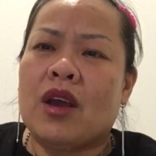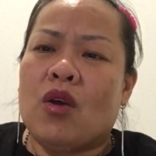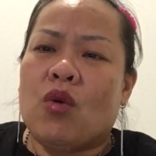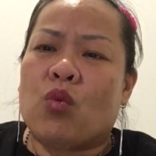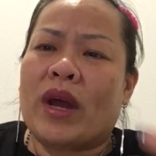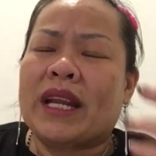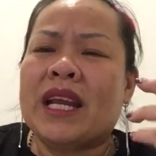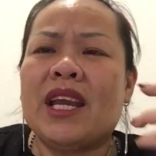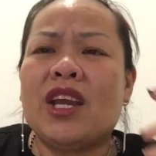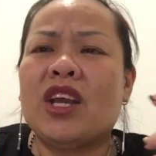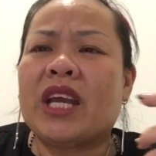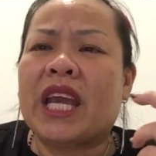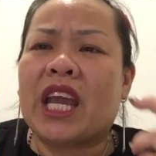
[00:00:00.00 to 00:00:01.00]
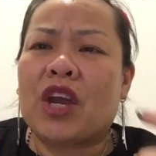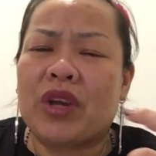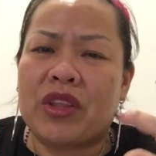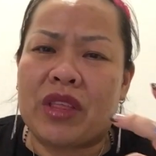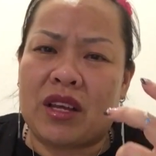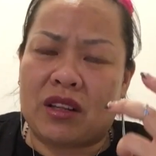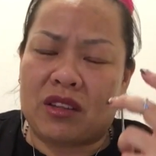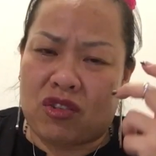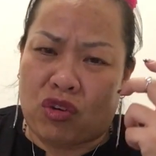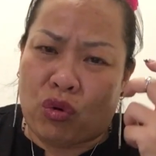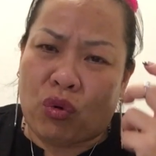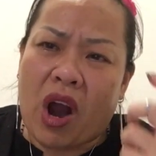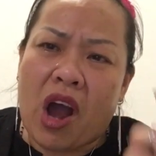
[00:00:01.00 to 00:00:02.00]
When he carried the
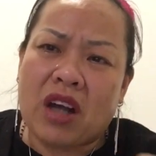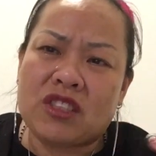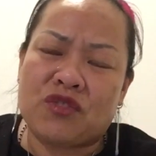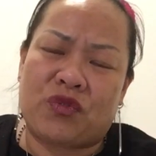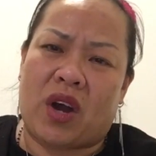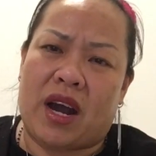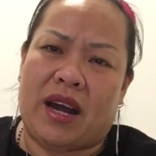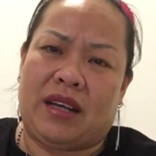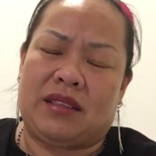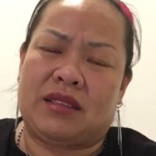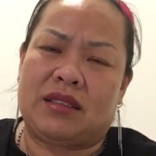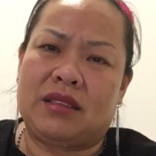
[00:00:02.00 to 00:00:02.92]
cross for us,